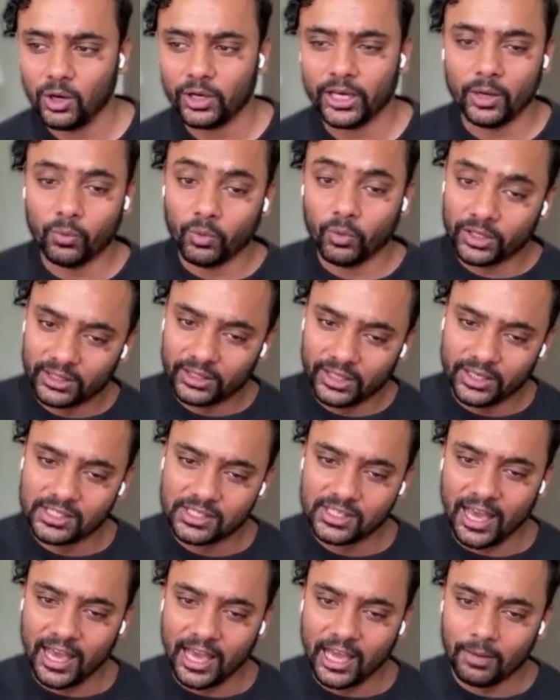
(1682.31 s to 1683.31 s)
okay, what
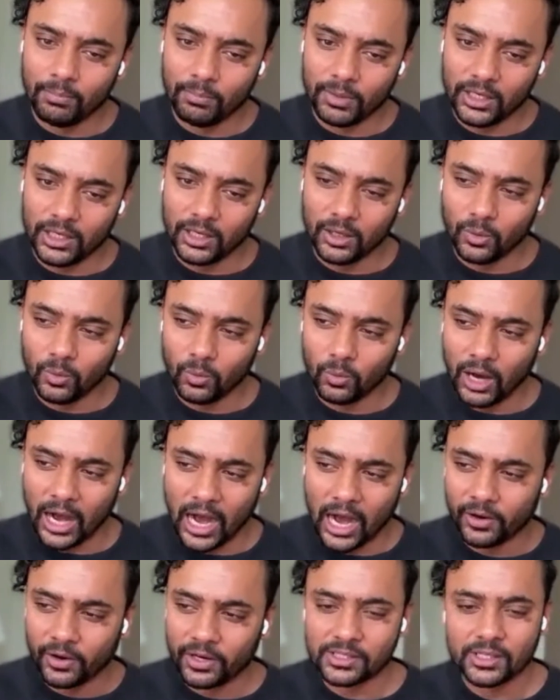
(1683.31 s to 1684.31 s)
things can be, how